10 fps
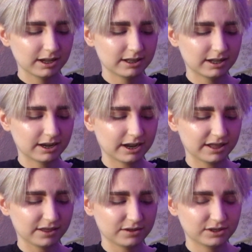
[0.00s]
And then
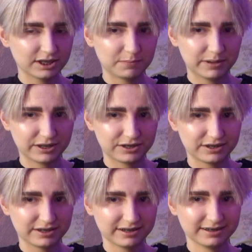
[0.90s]
I looked at the
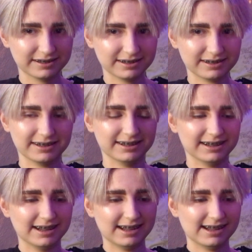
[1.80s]
picture.
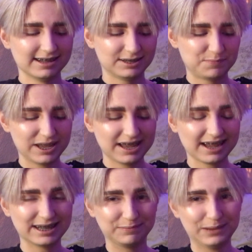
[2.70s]

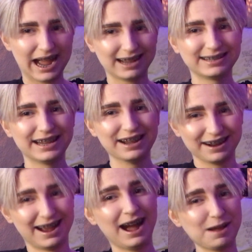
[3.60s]
Speaking as Max
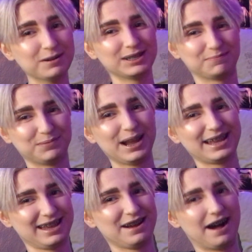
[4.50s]
here, I was
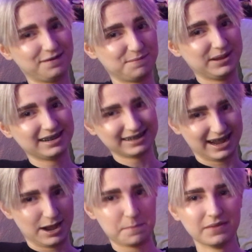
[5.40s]
breaking off big
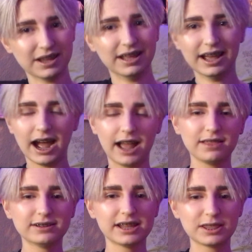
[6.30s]
time. I
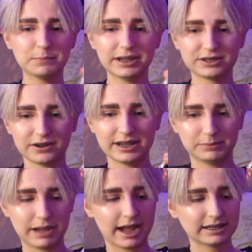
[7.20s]
looked at the picture as
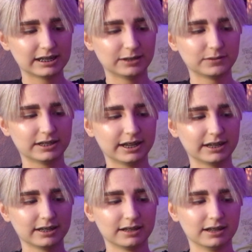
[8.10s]
Max and I was
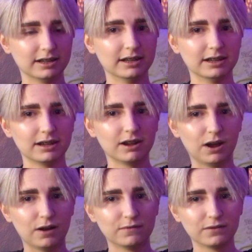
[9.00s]
like,
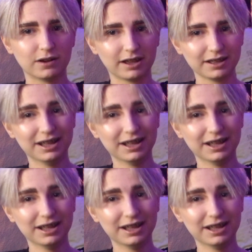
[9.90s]
oh fuck.